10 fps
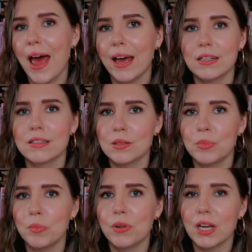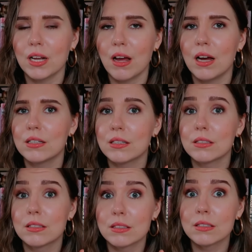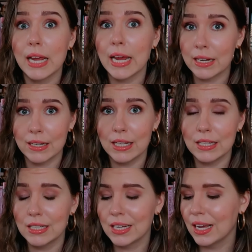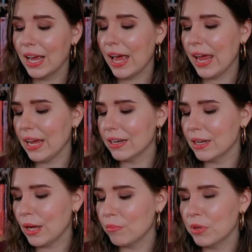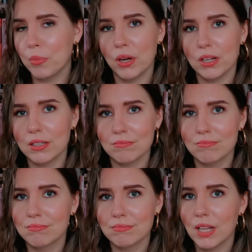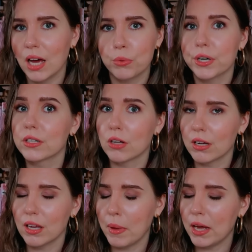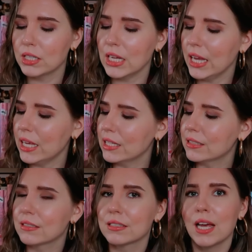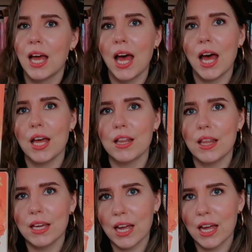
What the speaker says: and then some people cannot stand it. And the book that we're talking about is The